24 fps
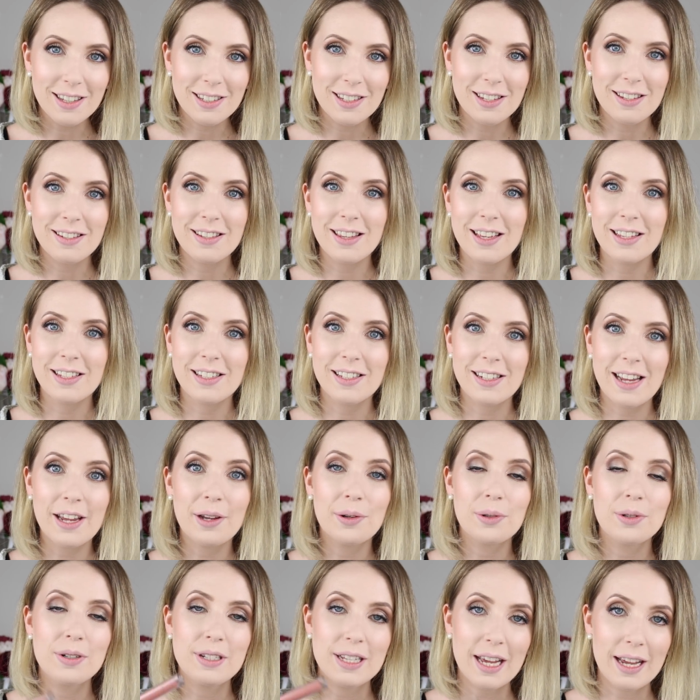This is their
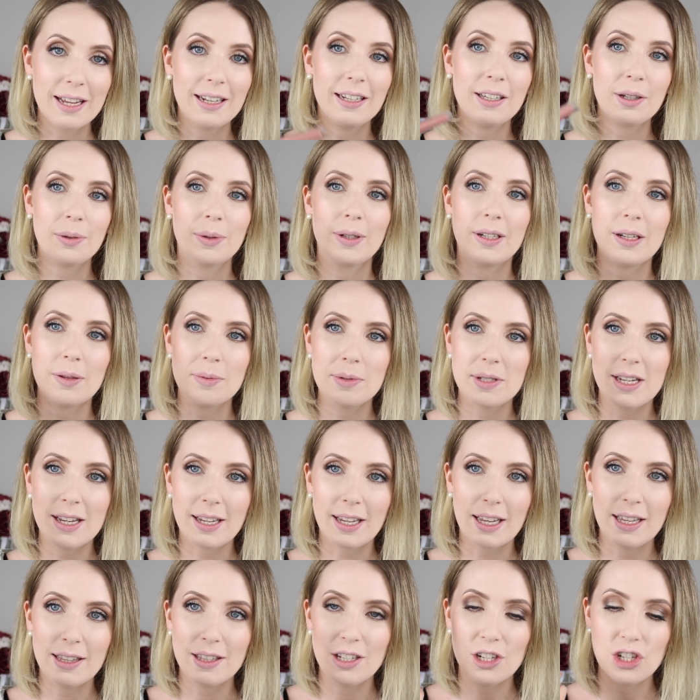Stay All Day liquid
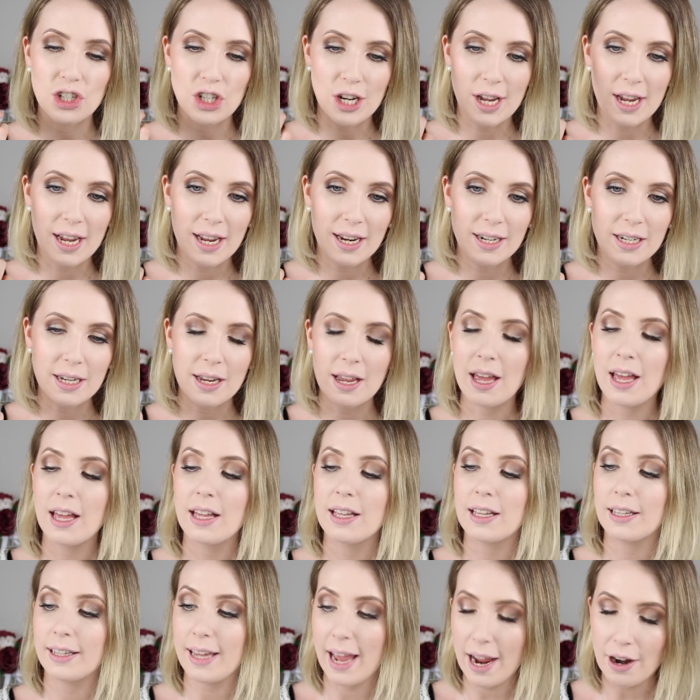lipstick in the shade
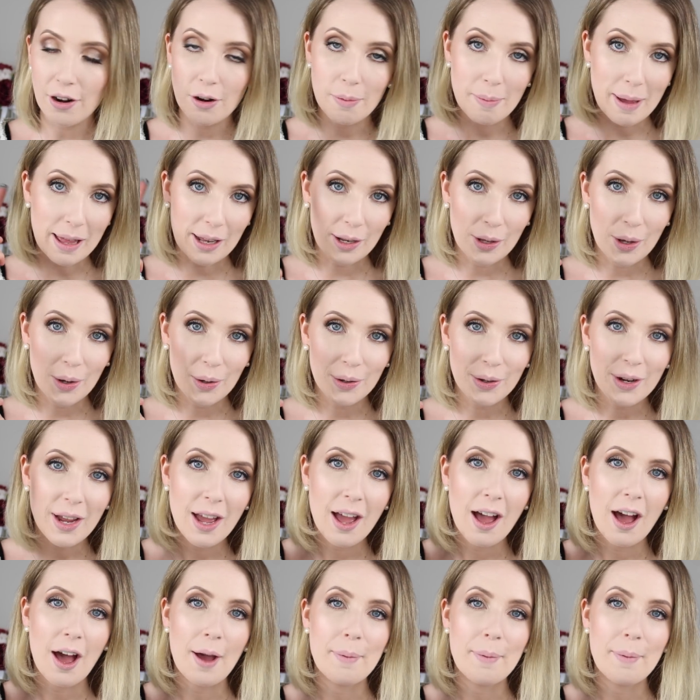Caramello.